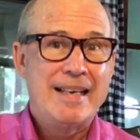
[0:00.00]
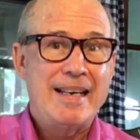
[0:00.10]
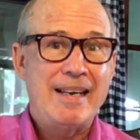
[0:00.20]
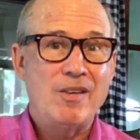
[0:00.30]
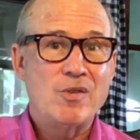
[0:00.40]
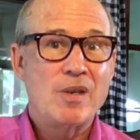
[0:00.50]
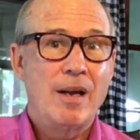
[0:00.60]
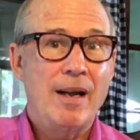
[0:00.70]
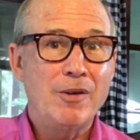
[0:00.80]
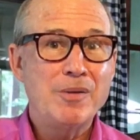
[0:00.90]
his
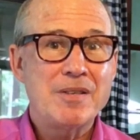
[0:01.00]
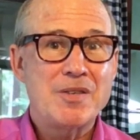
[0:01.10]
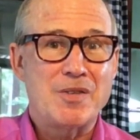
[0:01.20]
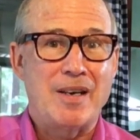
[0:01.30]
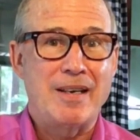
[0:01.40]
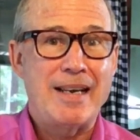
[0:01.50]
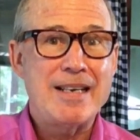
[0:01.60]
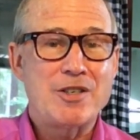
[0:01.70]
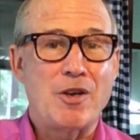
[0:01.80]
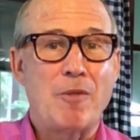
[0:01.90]
eldest son
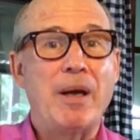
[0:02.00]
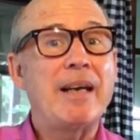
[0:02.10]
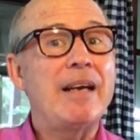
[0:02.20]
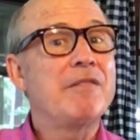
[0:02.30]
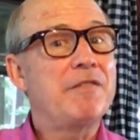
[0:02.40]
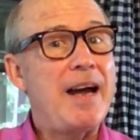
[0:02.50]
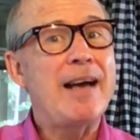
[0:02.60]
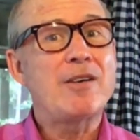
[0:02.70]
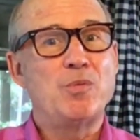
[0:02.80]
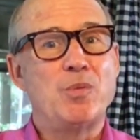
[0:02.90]
Esau, but in
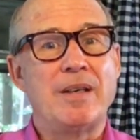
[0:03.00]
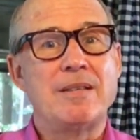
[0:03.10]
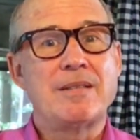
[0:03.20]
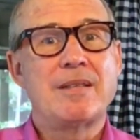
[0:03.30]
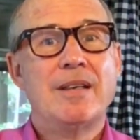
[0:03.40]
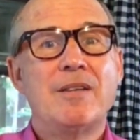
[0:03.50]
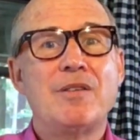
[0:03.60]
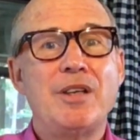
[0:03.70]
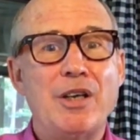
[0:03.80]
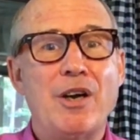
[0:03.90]
fact was
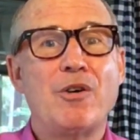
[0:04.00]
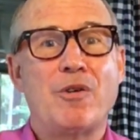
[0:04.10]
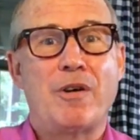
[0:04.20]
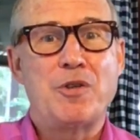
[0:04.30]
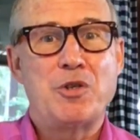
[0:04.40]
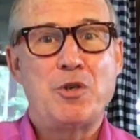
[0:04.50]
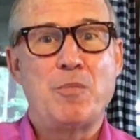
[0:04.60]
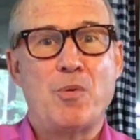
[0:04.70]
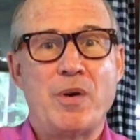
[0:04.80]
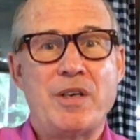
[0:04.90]
the younger of the two
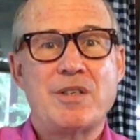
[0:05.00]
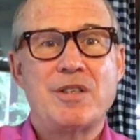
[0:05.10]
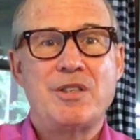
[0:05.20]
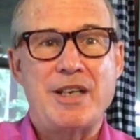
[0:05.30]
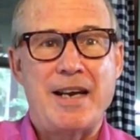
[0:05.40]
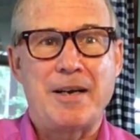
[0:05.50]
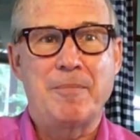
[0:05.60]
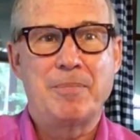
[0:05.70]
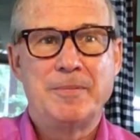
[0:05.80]
boys, Jacob.